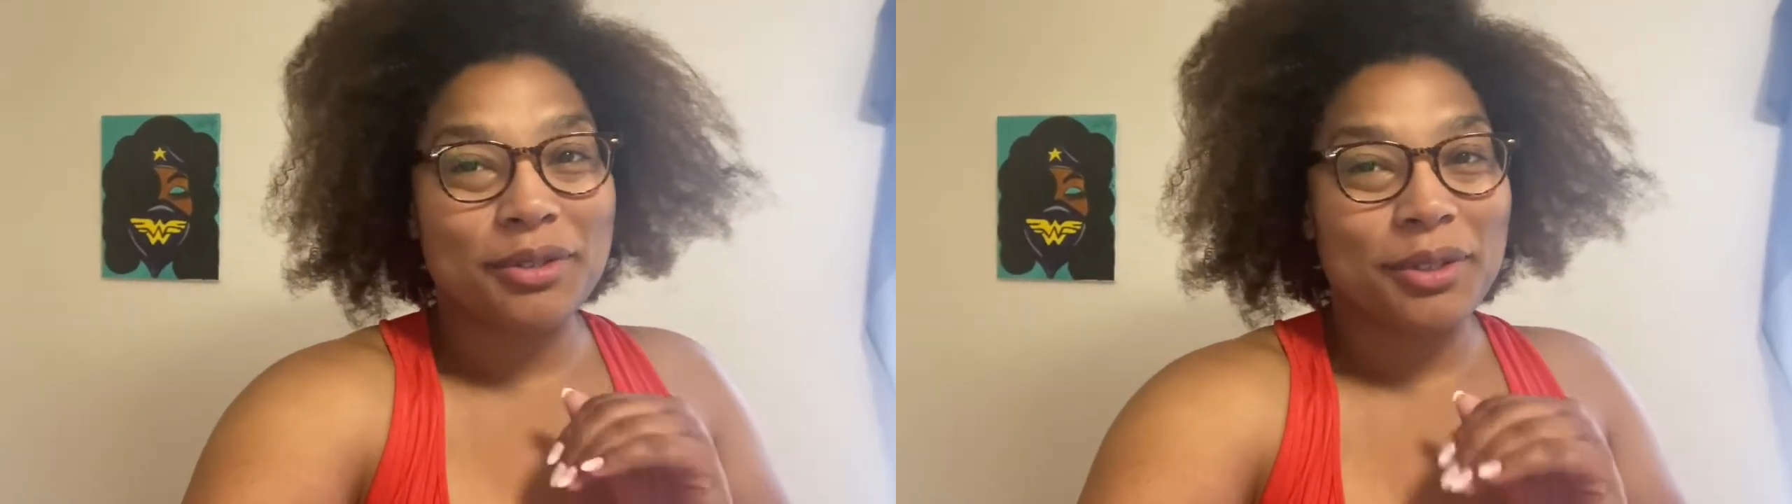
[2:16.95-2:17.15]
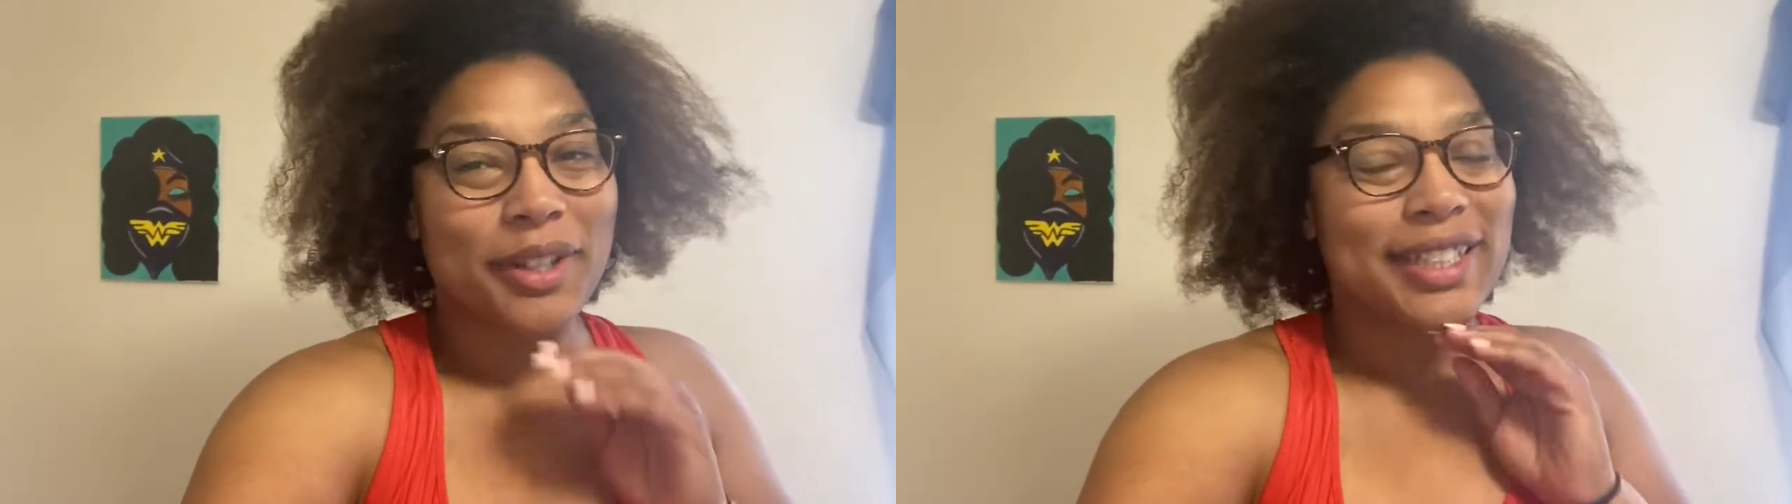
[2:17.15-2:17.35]

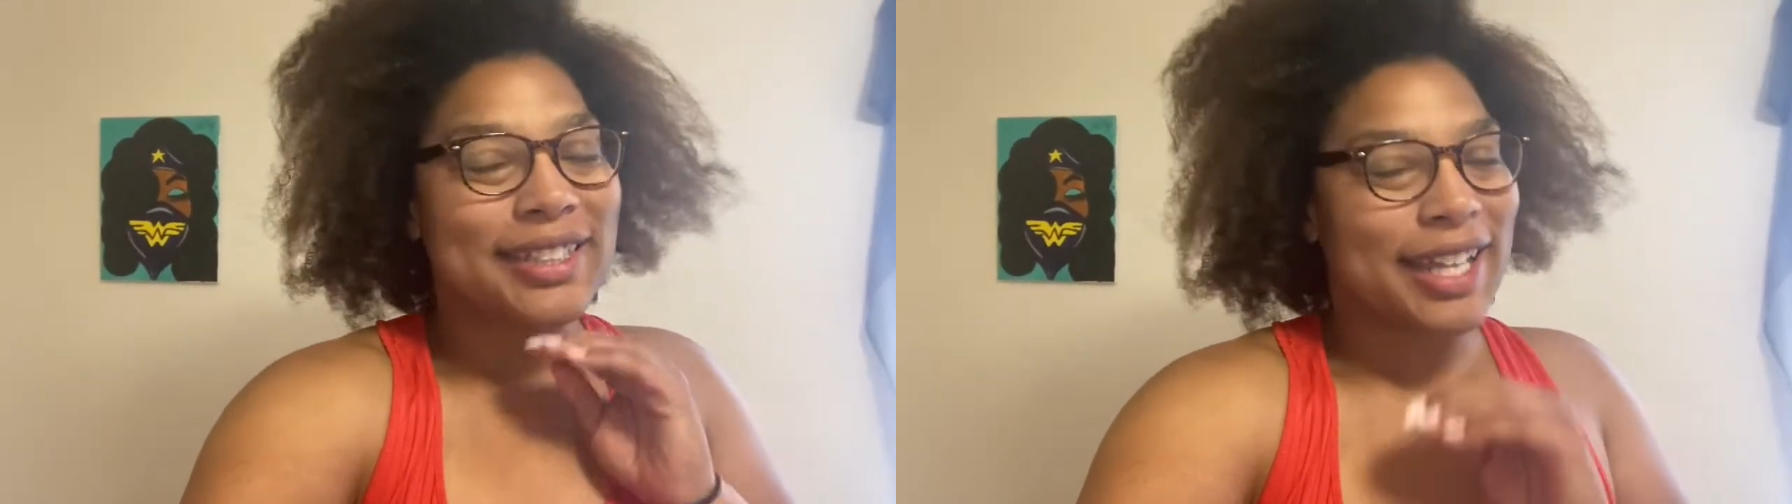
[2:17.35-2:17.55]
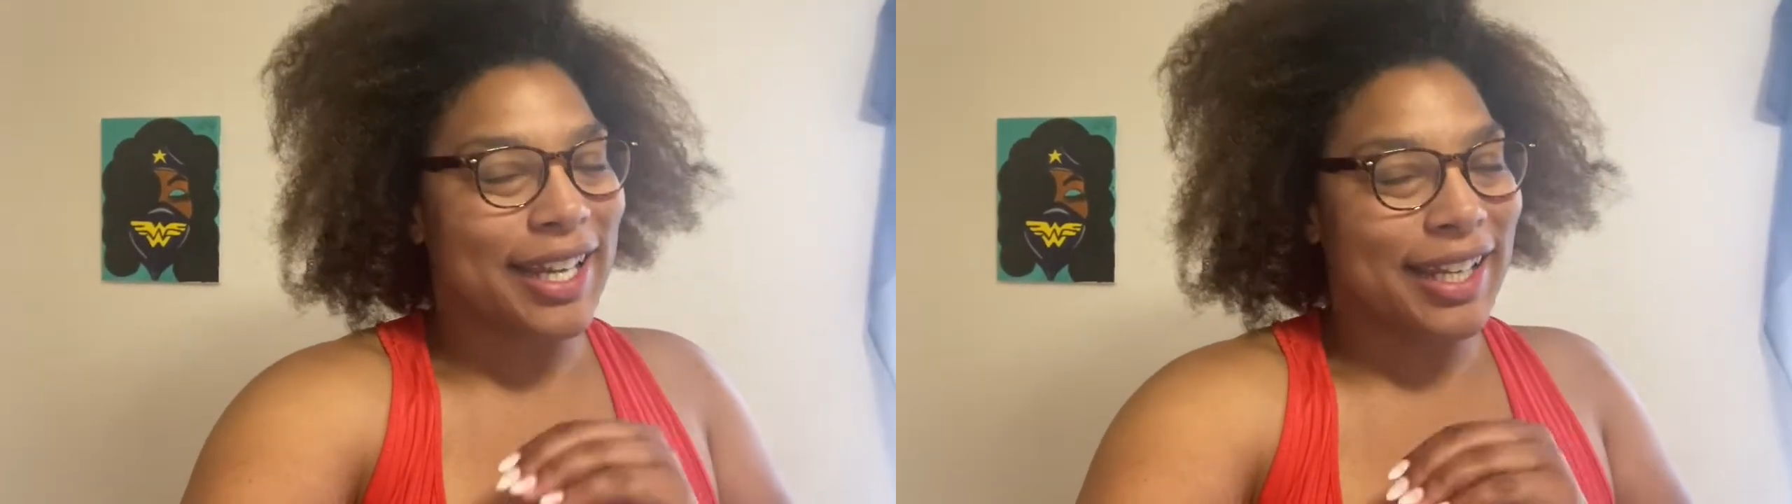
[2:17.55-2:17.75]
so
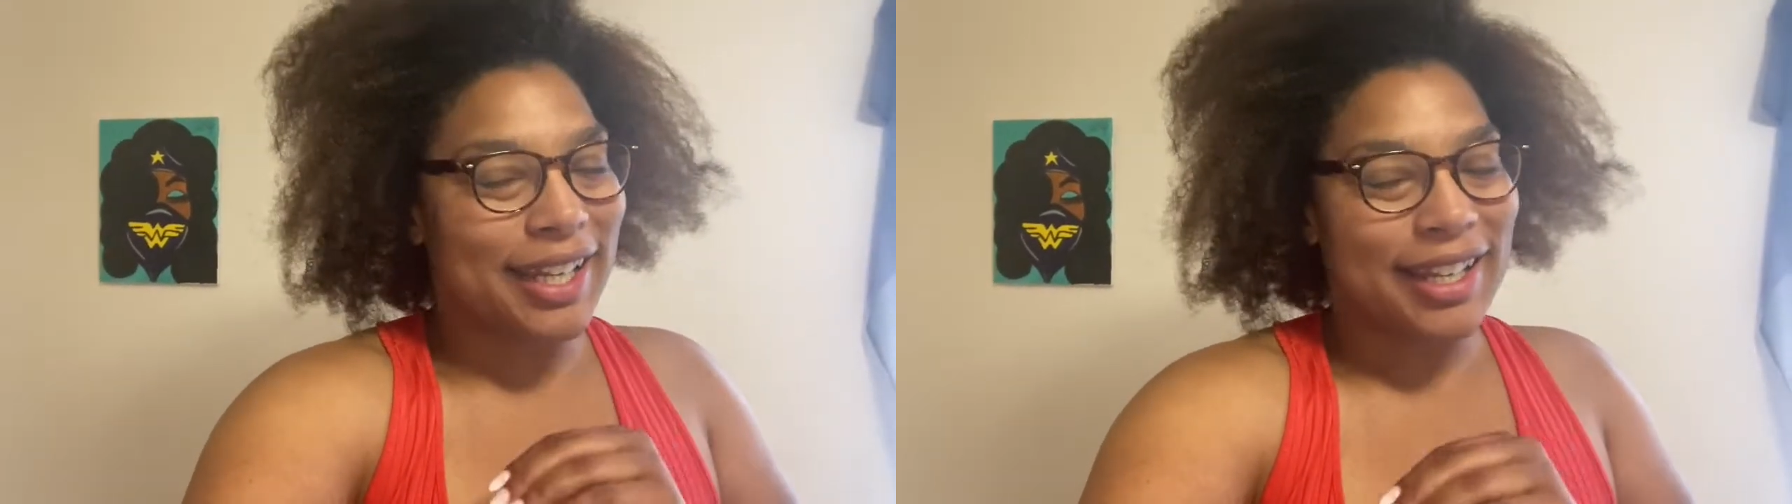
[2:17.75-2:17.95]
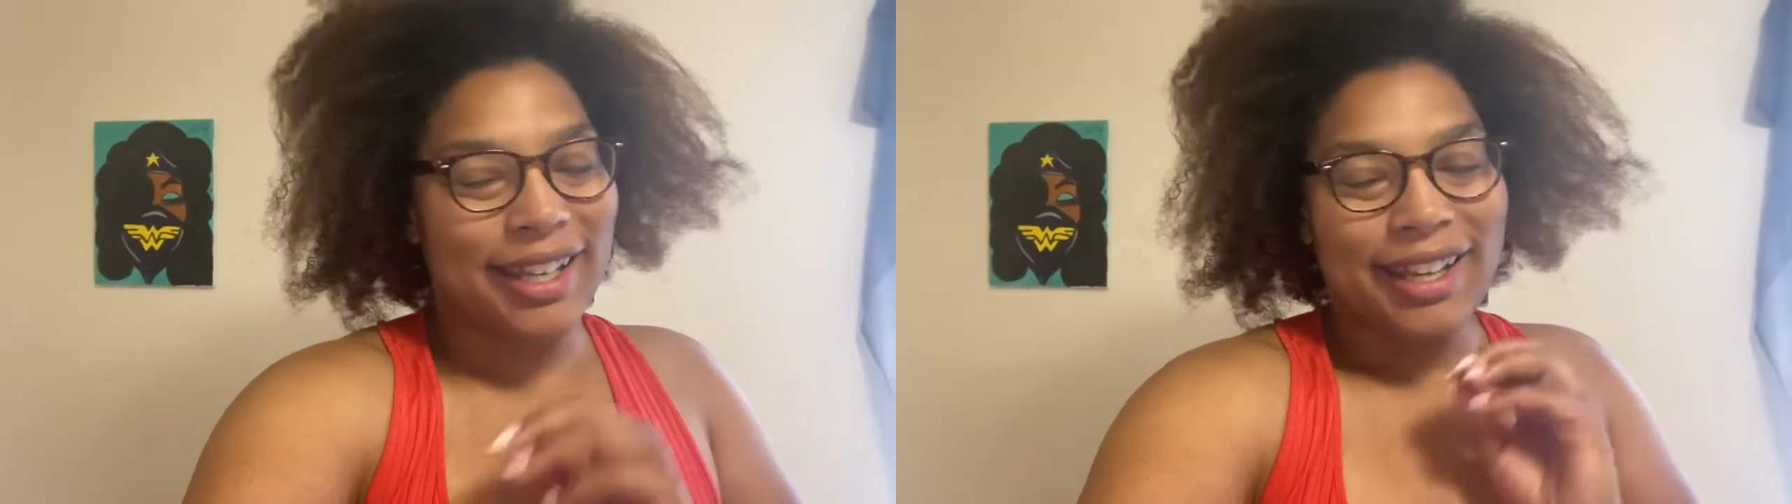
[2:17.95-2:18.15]

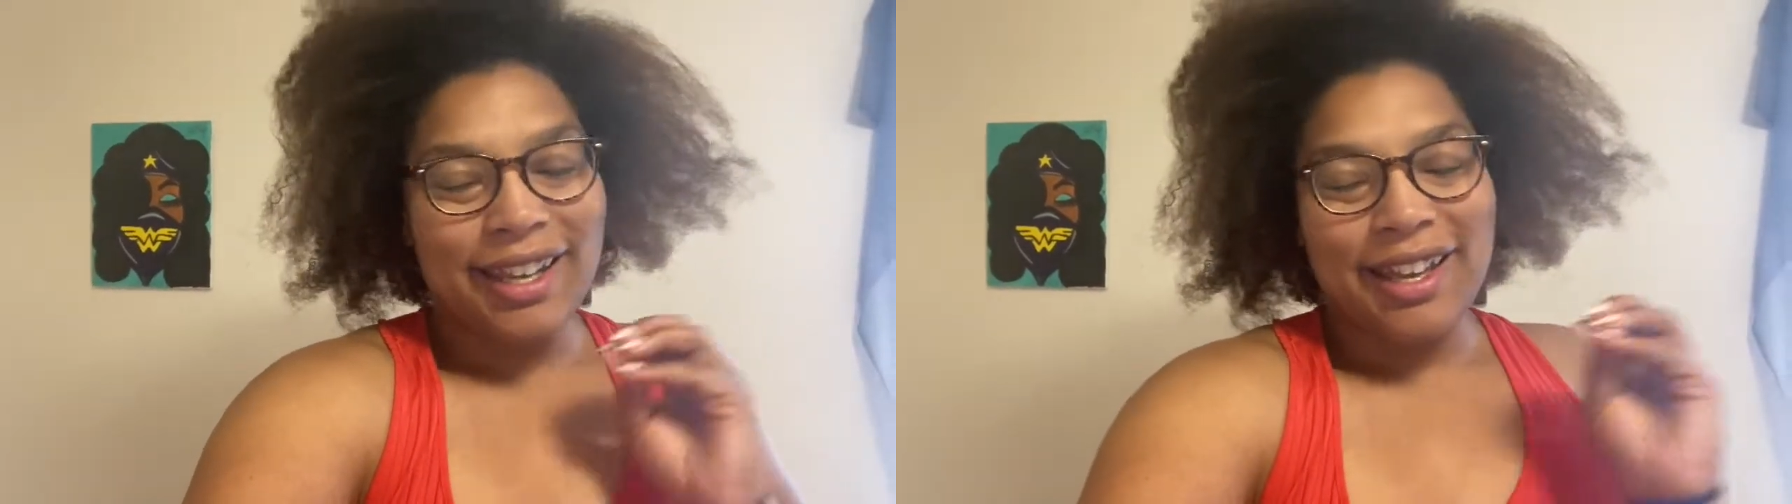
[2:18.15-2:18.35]
excited.